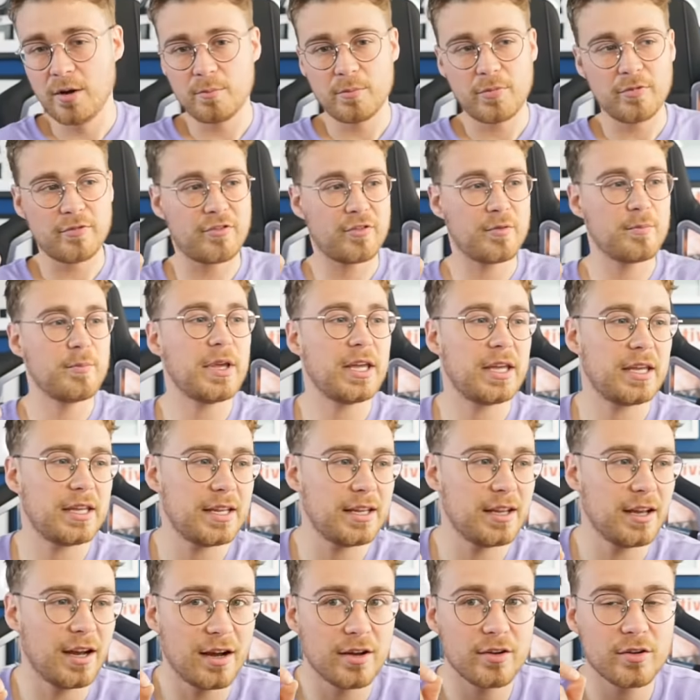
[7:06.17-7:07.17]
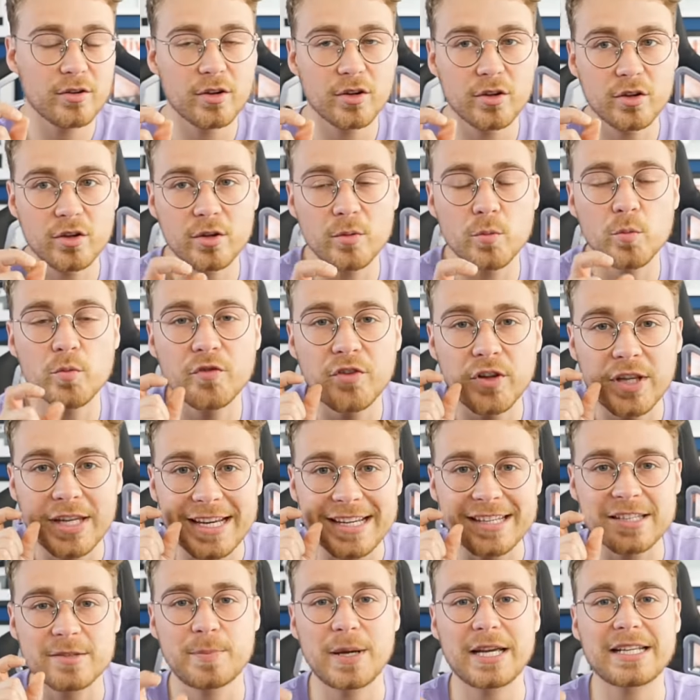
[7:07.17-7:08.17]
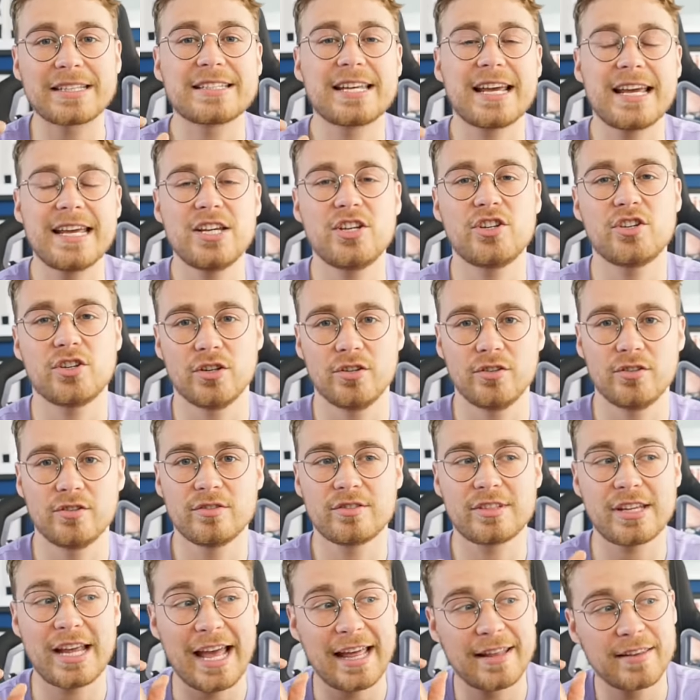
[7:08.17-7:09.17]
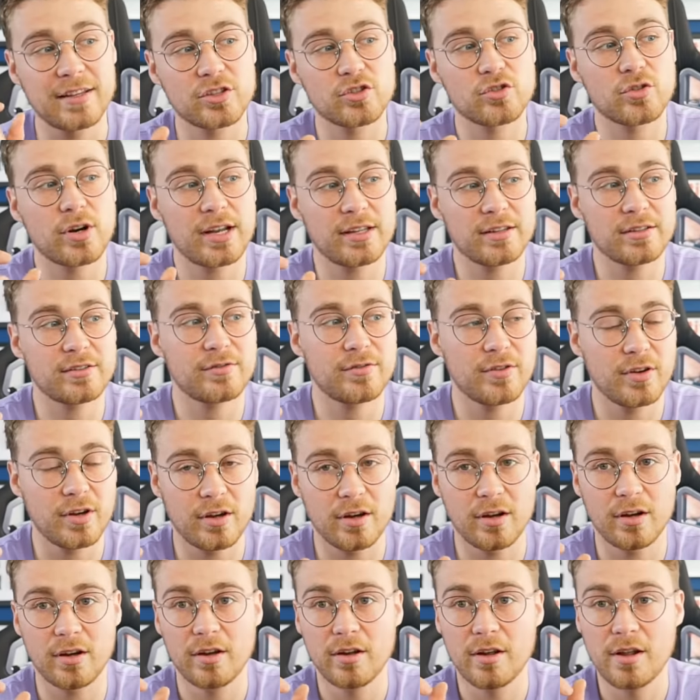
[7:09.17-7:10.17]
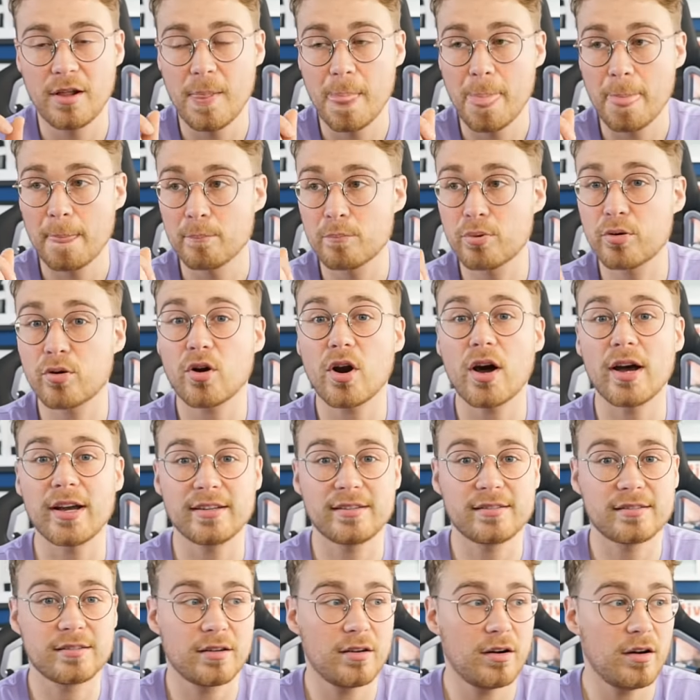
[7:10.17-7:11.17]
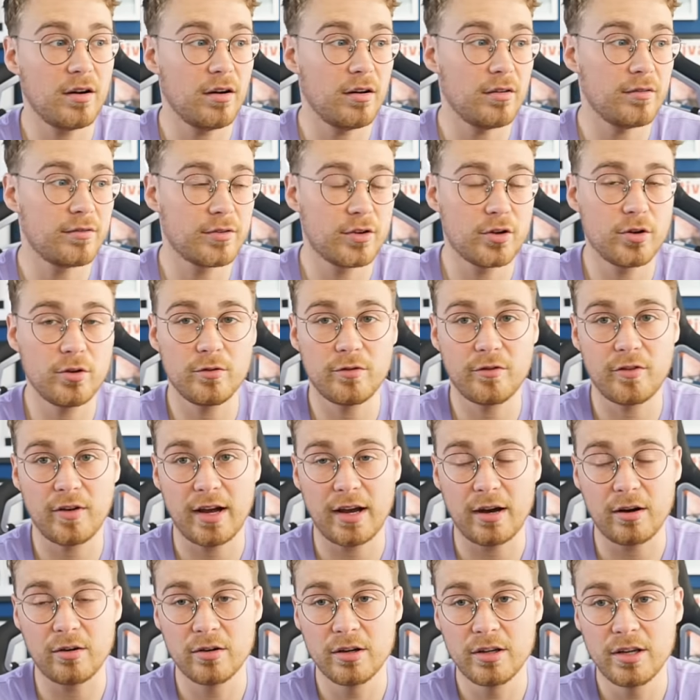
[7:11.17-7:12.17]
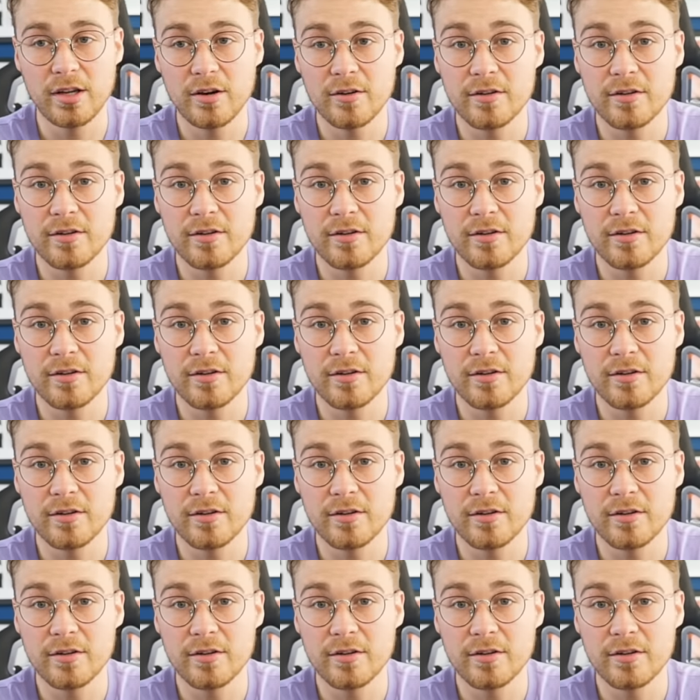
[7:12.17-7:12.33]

But for me, for the expectations and the transfer price of Coufal,